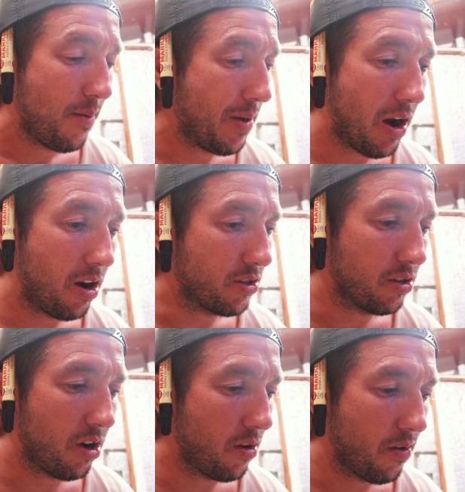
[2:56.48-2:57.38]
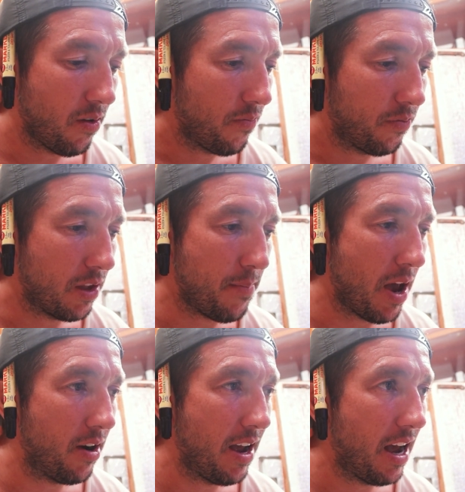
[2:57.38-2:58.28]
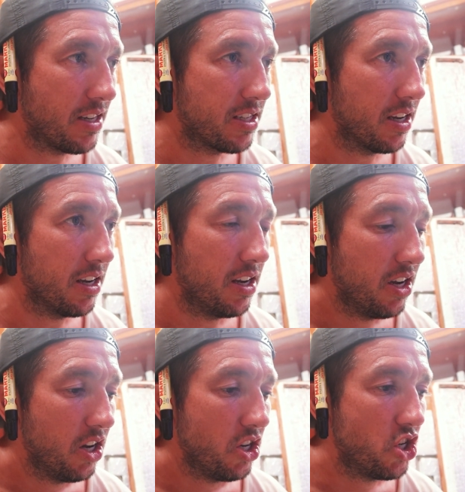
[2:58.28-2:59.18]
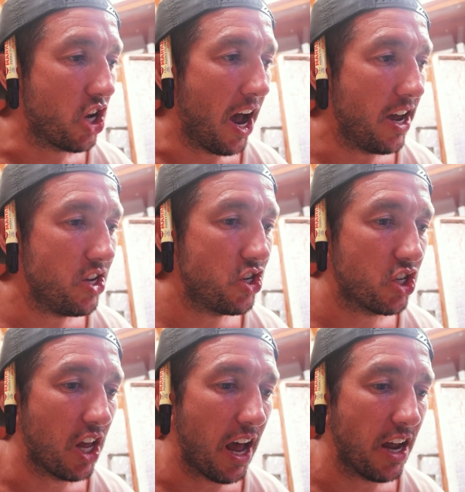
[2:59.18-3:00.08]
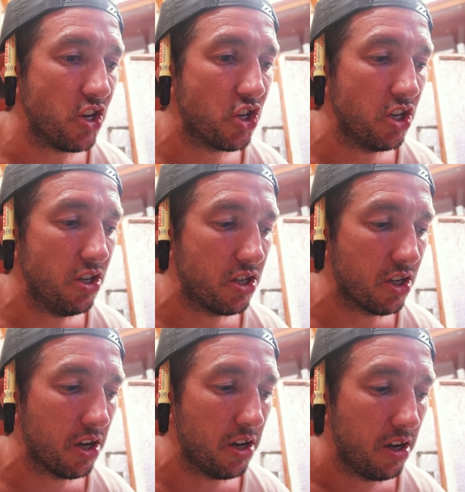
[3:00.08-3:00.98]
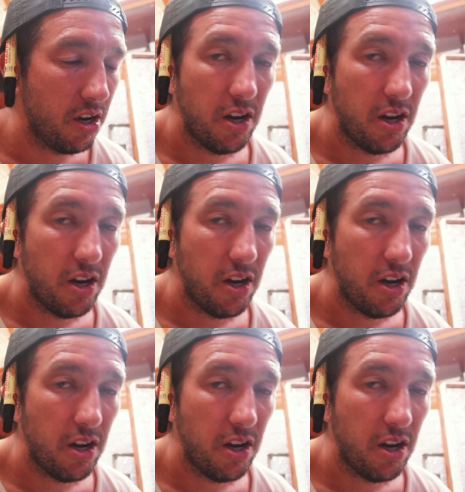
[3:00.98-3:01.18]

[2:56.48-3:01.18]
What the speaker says: man, the amount I had to change the engine to